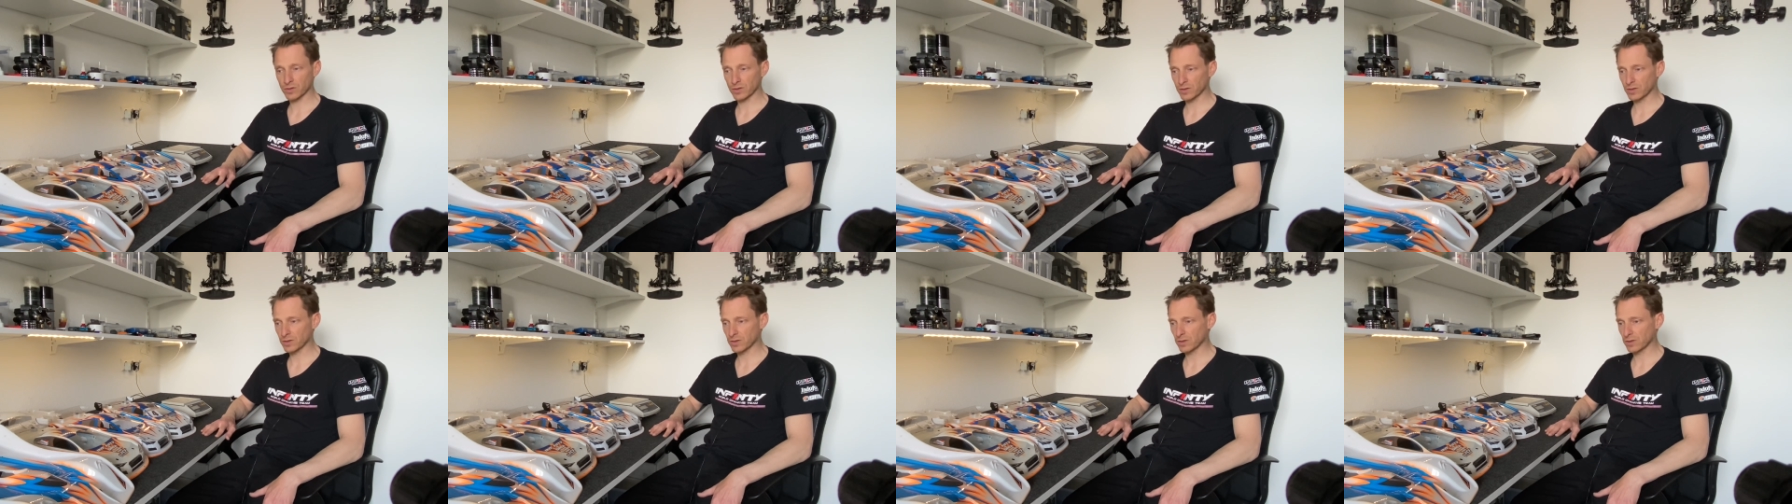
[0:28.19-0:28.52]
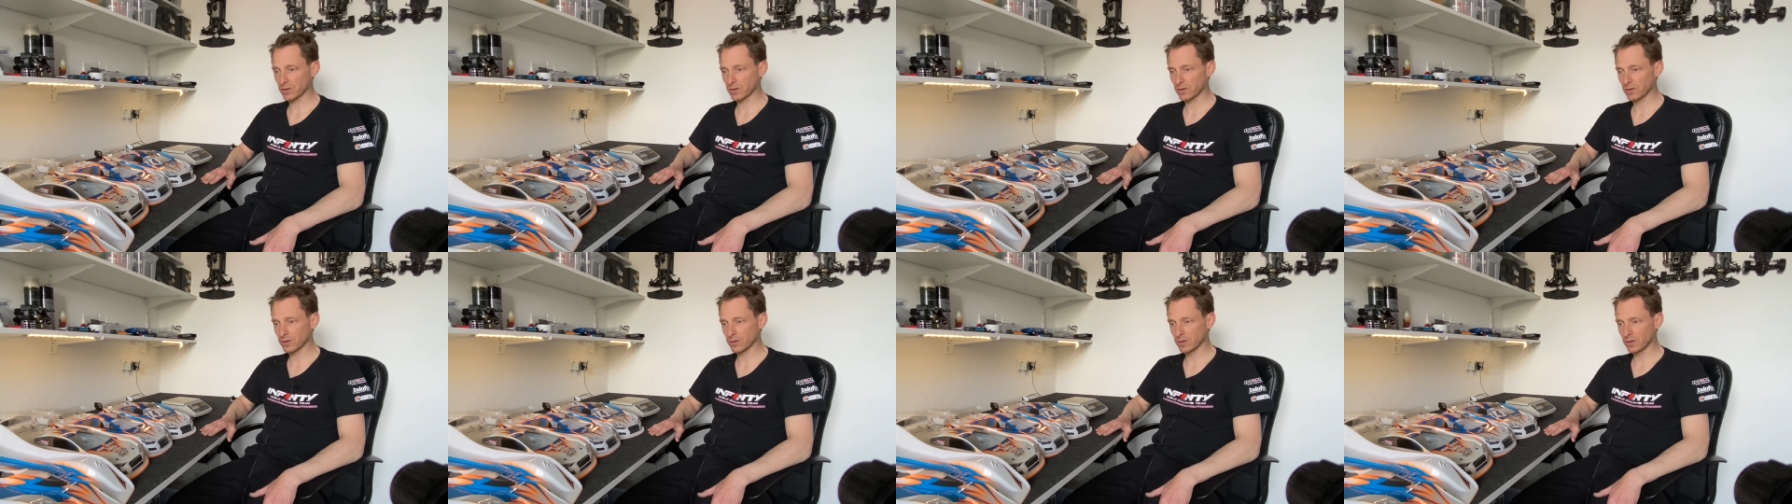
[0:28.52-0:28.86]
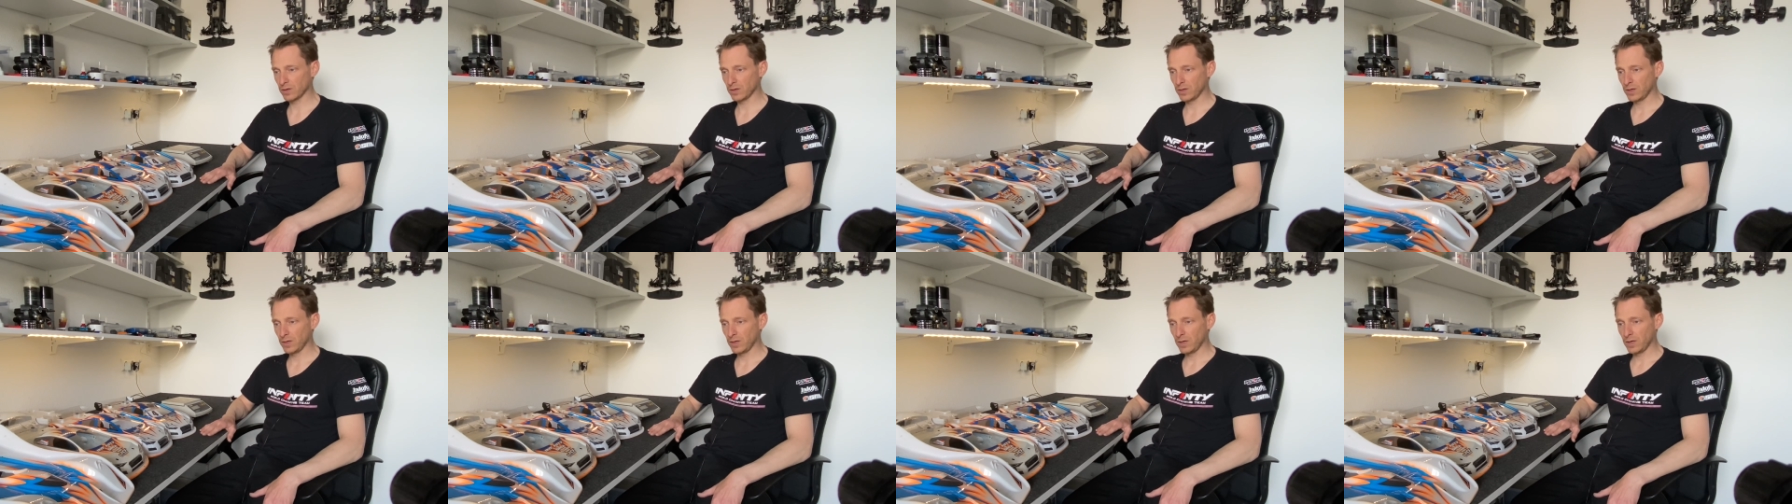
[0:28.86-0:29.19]

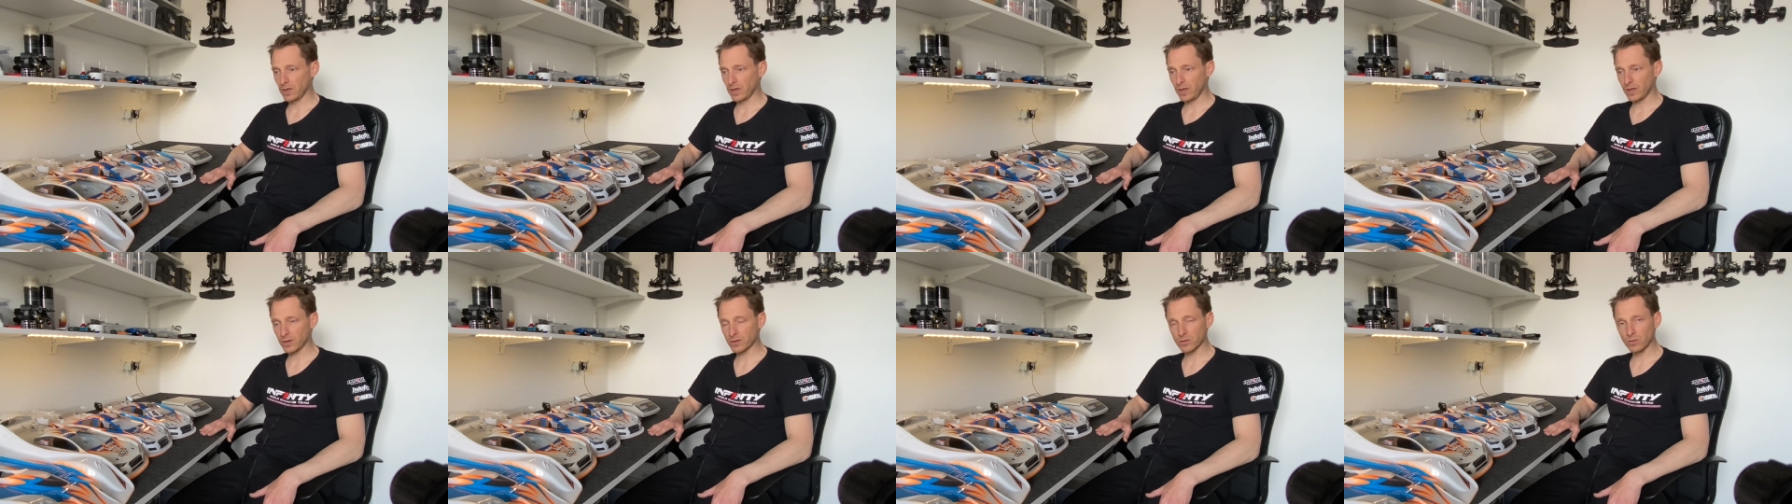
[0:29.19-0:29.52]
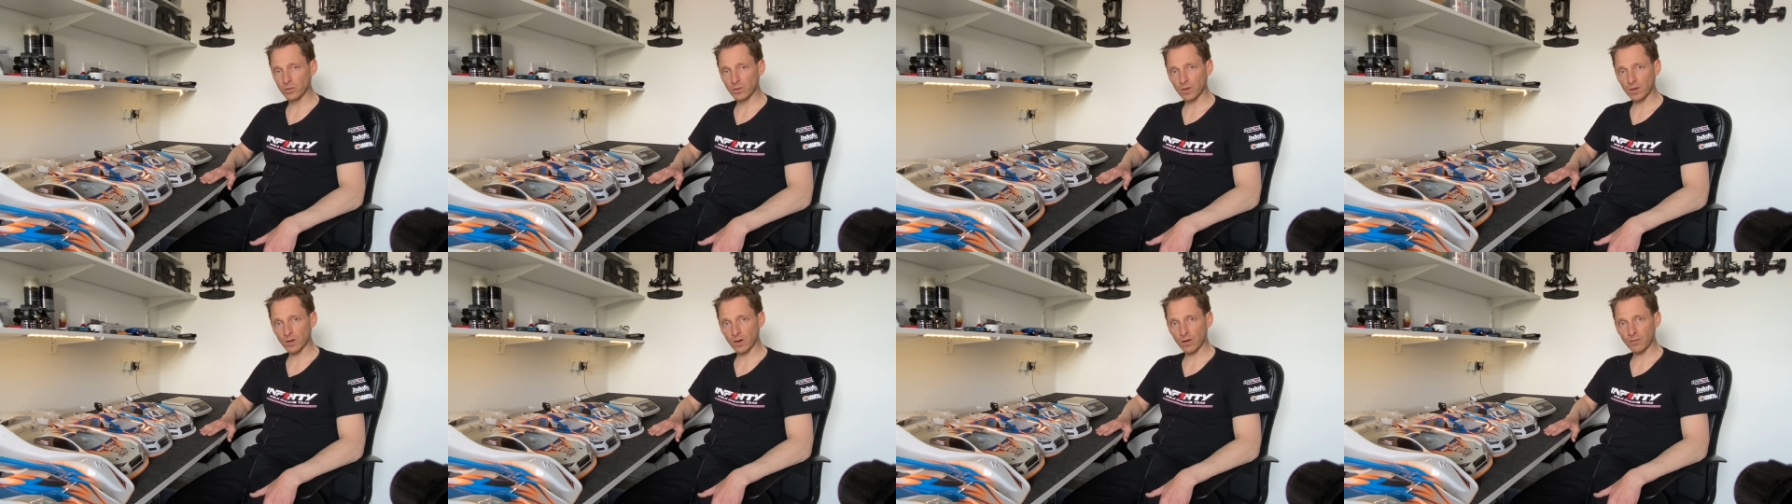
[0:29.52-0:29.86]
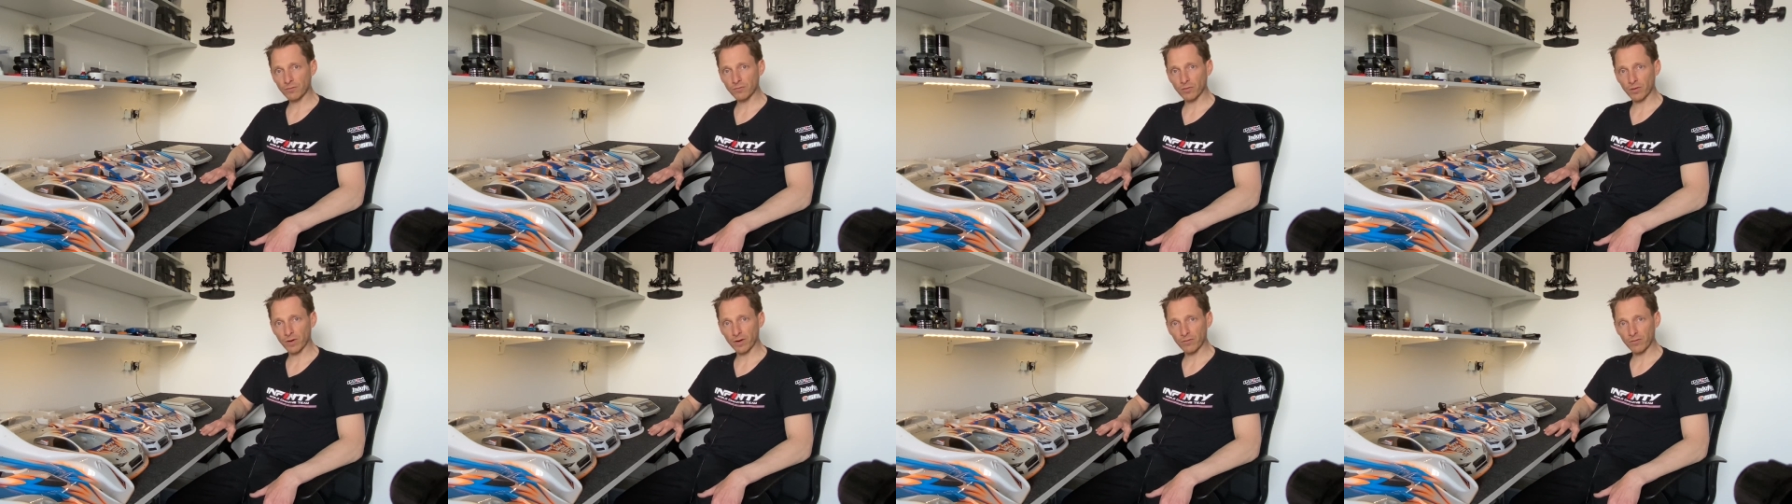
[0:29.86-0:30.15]
is good enough for